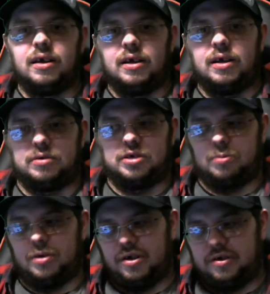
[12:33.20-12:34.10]
it was just
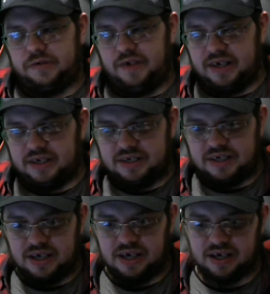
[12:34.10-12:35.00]
one of those things.
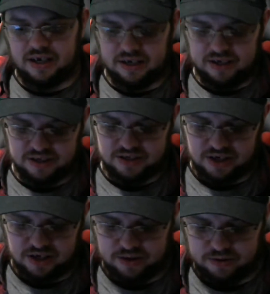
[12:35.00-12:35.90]

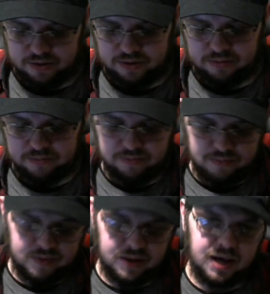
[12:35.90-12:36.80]
So
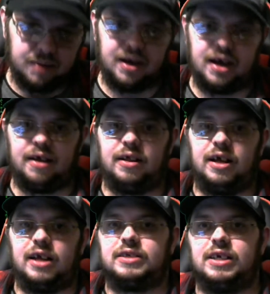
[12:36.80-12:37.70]
I might,
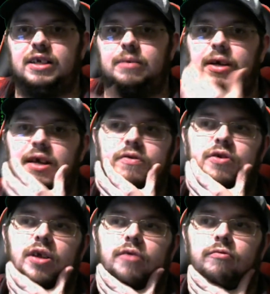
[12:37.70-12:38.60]
like I said, I might have to
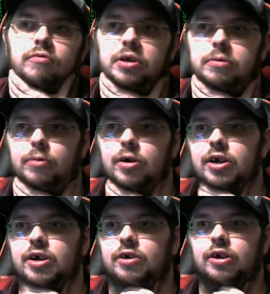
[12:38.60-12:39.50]
like
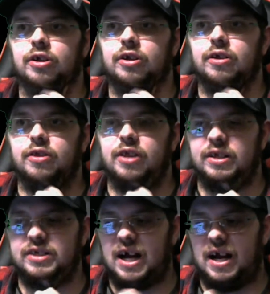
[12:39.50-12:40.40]
rework on the
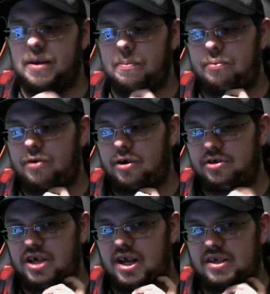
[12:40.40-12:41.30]
entire
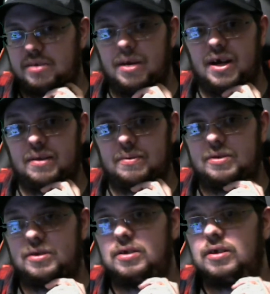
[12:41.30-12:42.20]
project. It might,
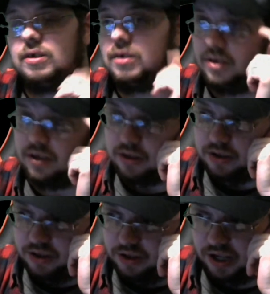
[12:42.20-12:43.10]

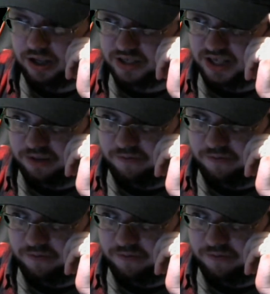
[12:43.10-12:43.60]
like say, the